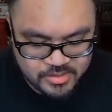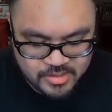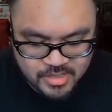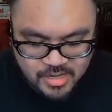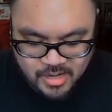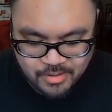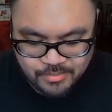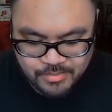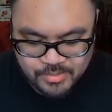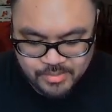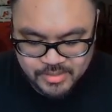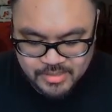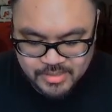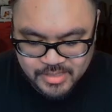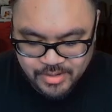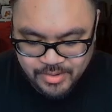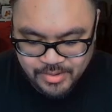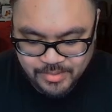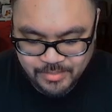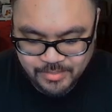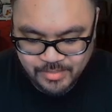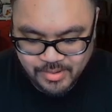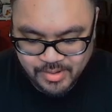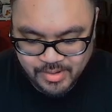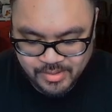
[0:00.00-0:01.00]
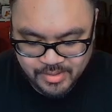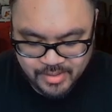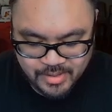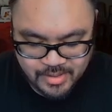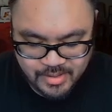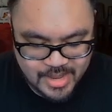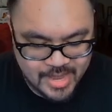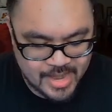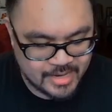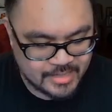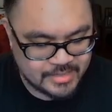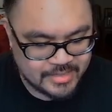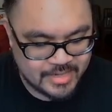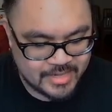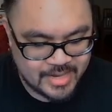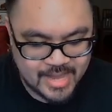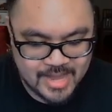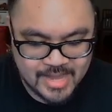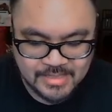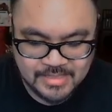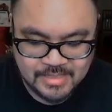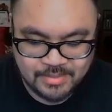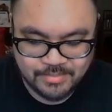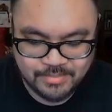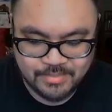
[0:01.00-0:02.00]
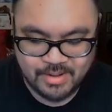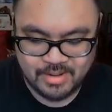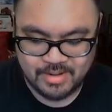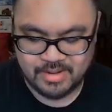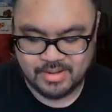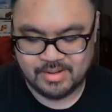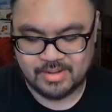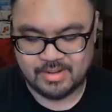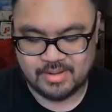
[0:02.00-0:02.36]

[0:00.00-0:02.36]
Kabuterimon X Antibody.